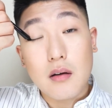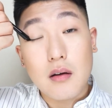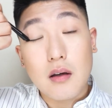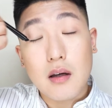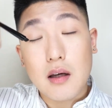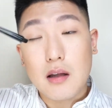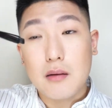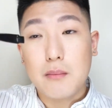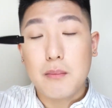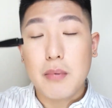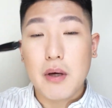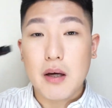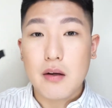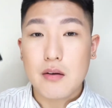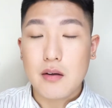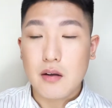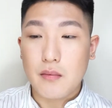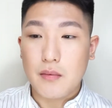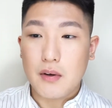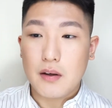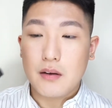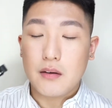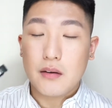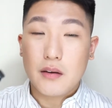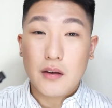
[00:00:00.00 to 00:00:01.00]
It picks up
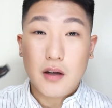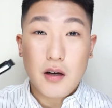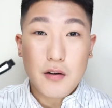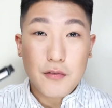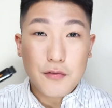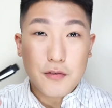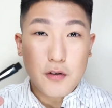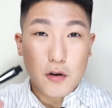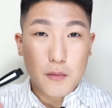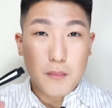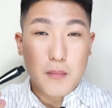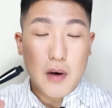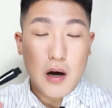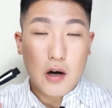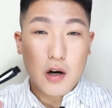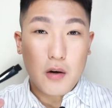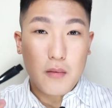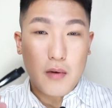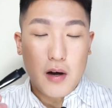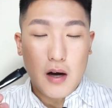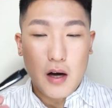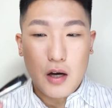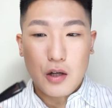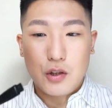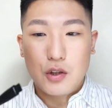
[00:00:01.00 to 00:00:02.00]
enough amount of
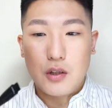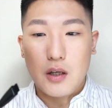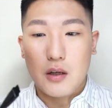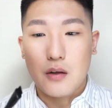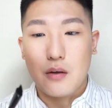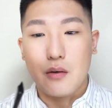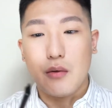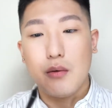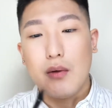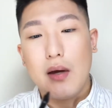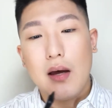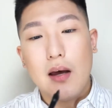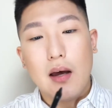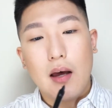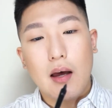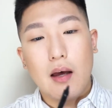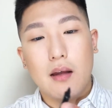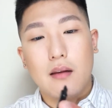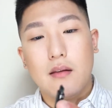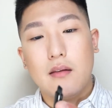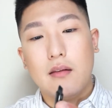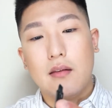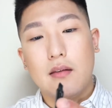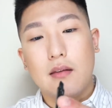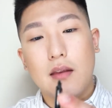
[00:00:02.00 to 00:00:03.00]
eyeshadow,
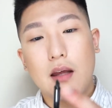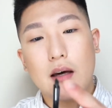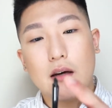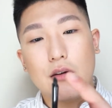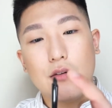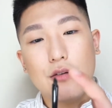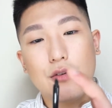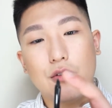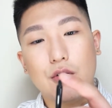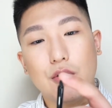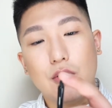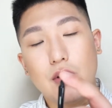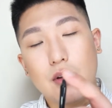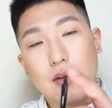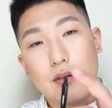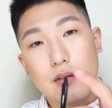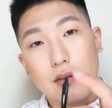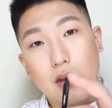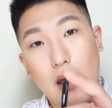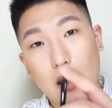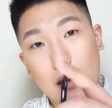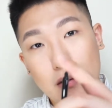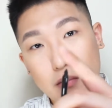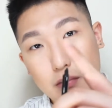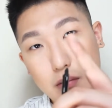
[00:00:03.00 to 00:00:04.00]
and thanks to this
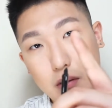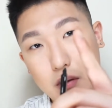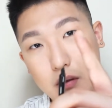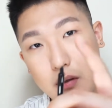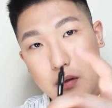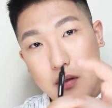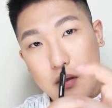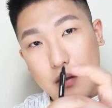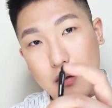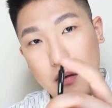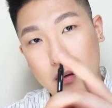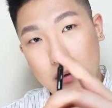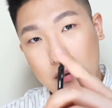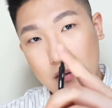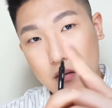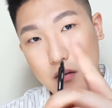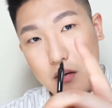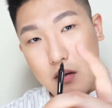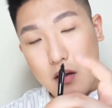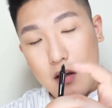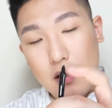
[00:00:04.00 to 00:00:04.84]
taper here,